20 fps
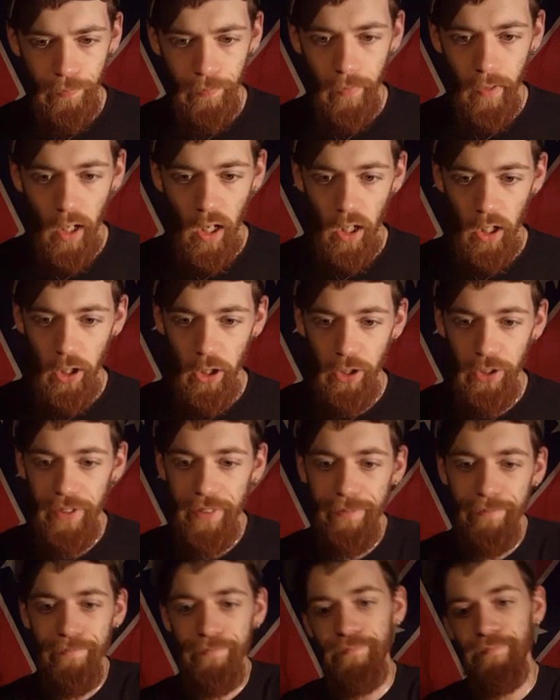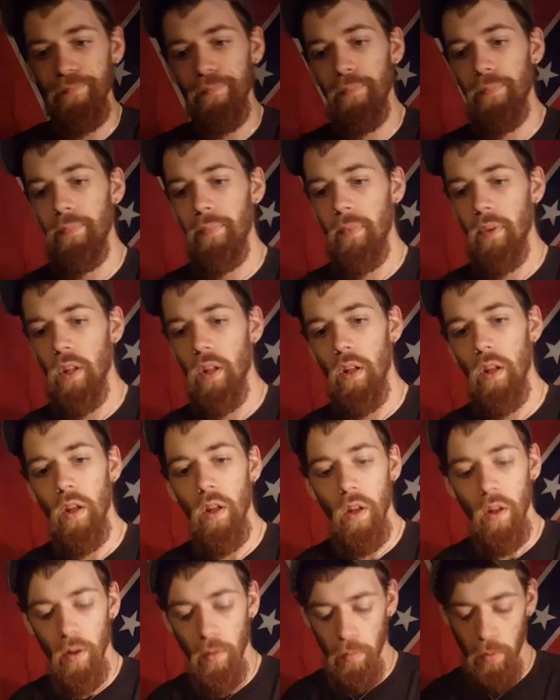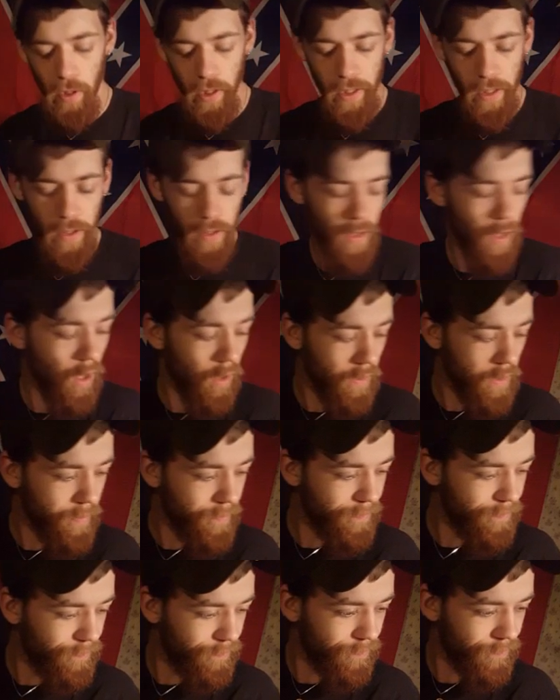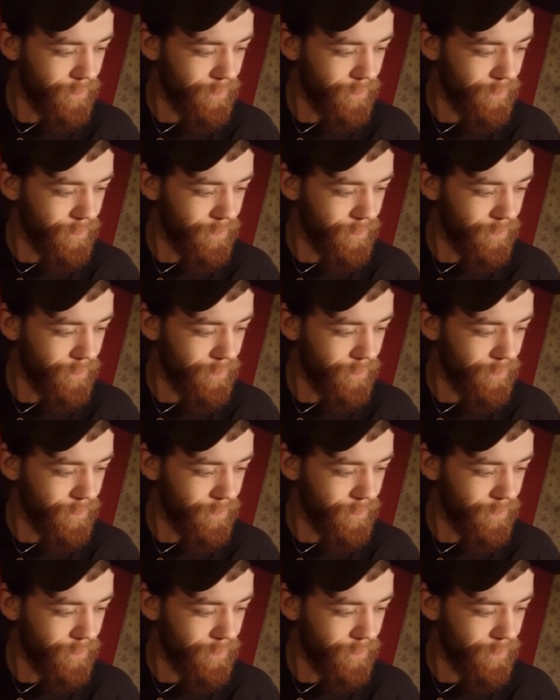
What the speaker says: Not good. Pull out the solvent.